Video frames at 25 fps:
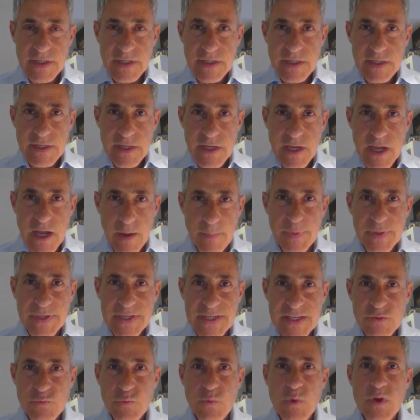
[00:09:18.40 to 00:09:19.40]
companies
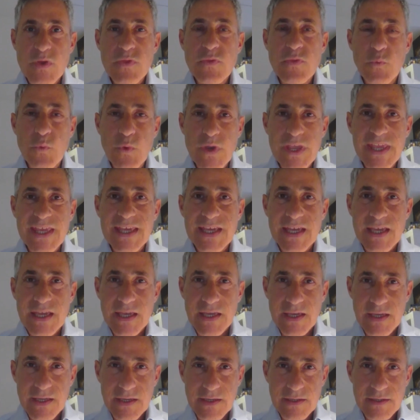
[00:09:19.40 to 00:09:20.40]
with weak
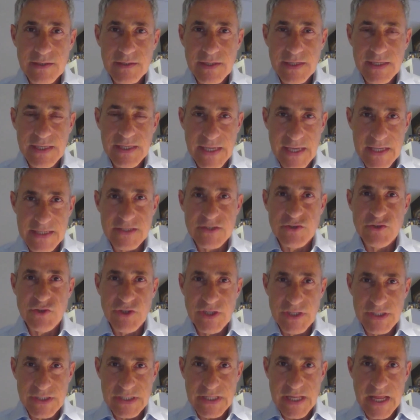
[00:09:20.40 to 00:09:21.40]
ESG
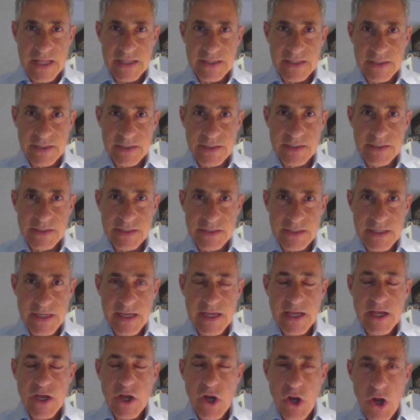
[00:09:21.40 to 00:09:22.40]
standards
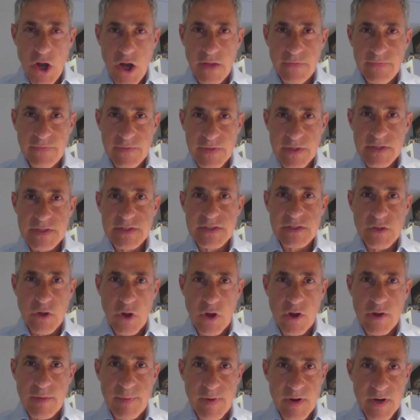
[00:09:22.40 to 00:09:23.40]
on the stock
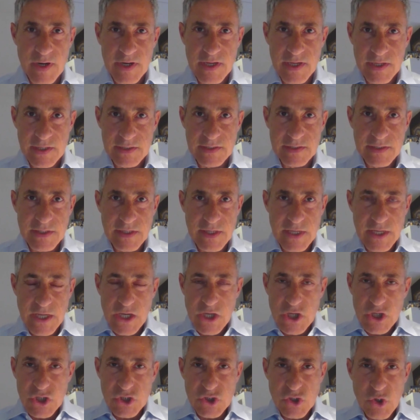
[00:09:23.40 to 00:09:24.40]
market.
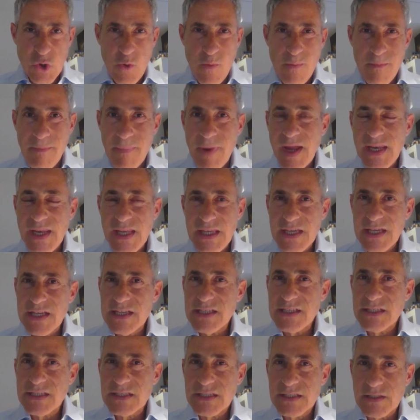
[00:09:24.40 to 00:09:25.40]
So money is
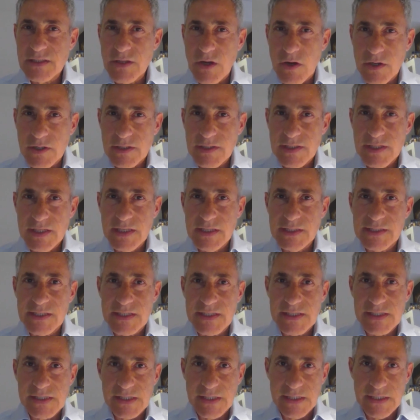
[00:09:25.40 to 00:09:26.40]
starting to
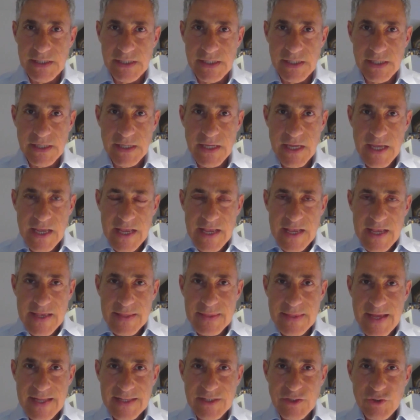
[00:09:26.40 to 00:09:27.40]
see
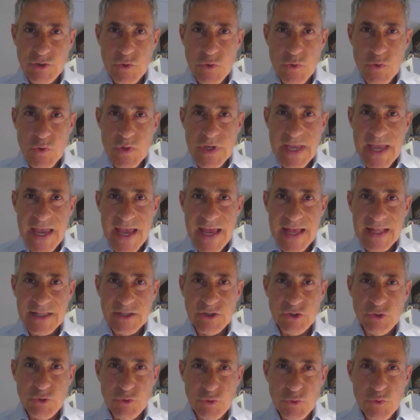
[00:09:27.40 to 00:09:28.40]
that you can
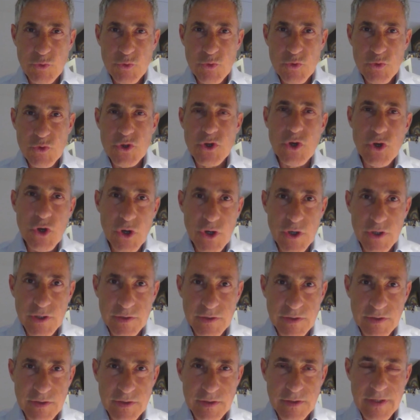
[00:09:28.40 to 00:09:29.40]
do good
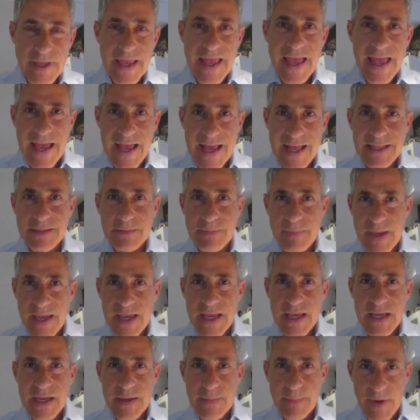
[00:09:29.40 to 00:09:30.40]
and
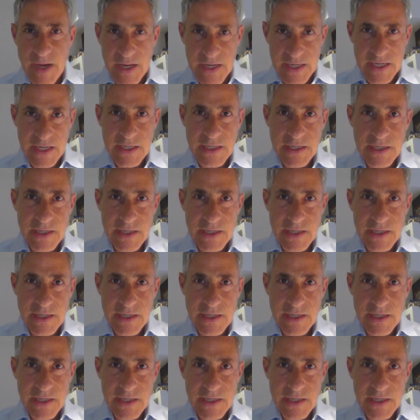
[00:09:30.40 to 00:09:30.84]
make money